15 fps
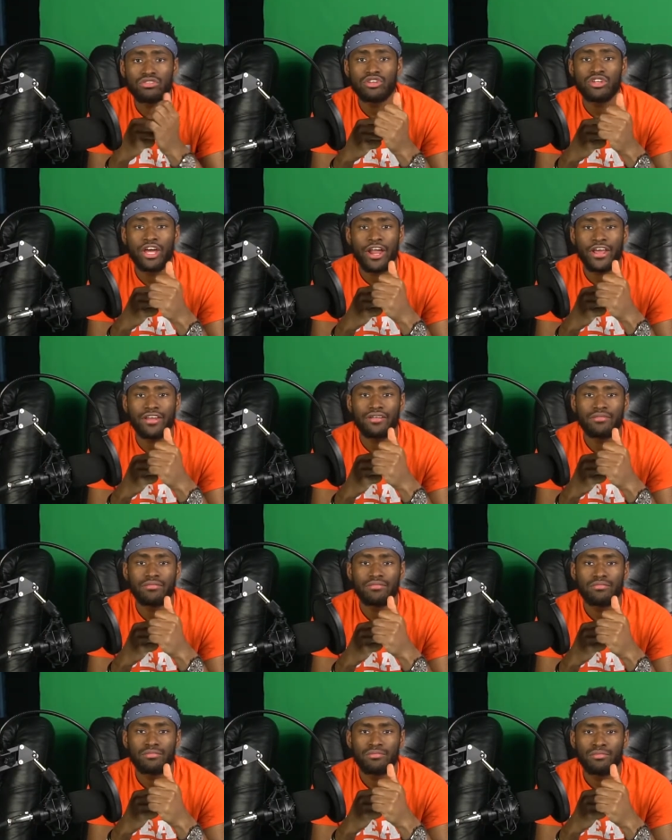Did it?
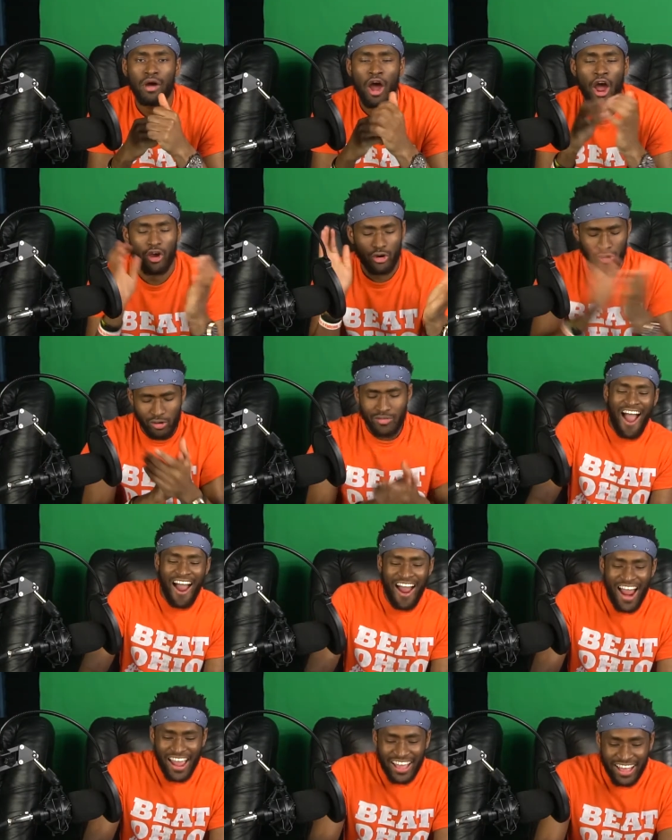All right, cool. All
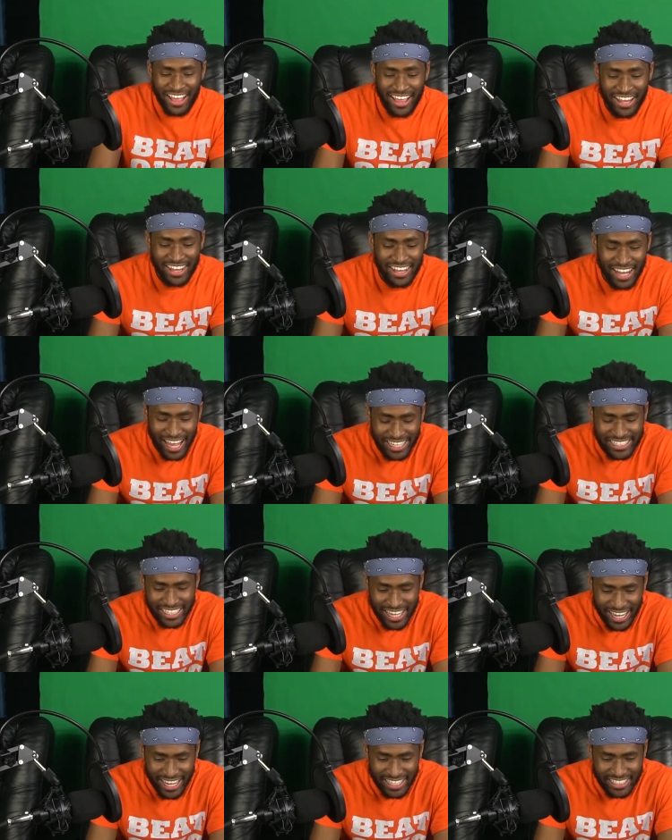right, let's
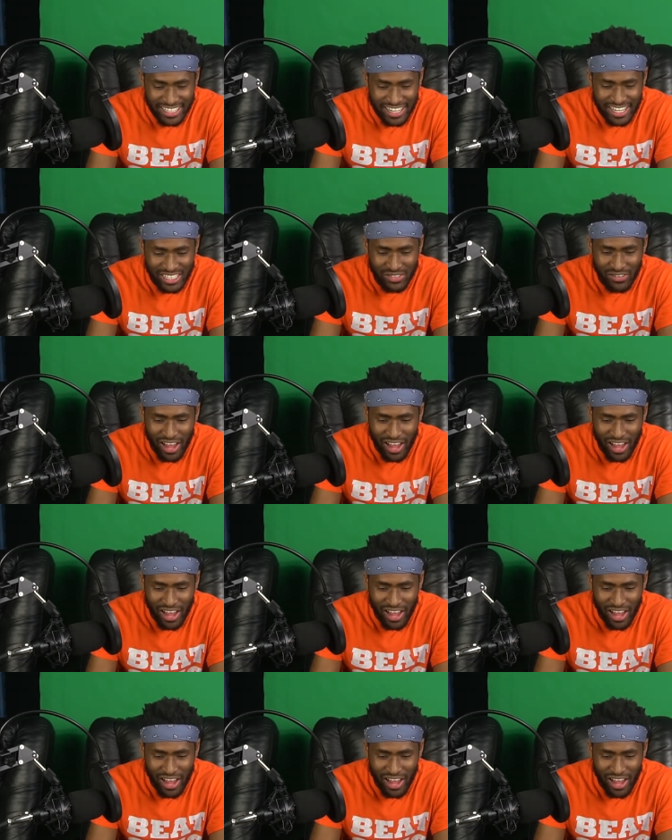get into this